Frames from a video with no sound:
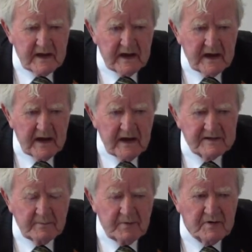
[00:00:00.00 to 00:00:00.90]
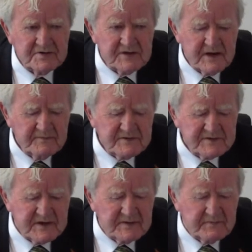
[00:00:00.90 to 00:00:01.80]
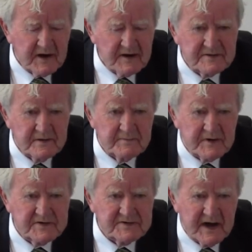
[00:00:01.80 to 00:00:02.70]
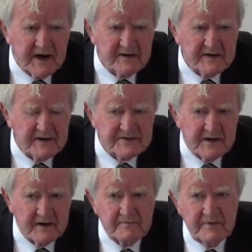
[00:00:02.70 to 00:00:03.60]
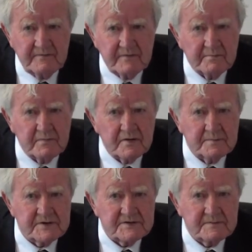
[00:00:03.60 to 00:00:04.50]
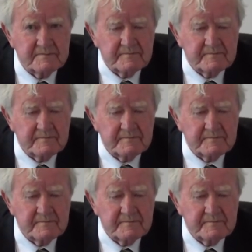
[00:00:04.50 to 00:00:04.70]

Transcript: The post office, as far as I'm concerned, is not fit for purpose.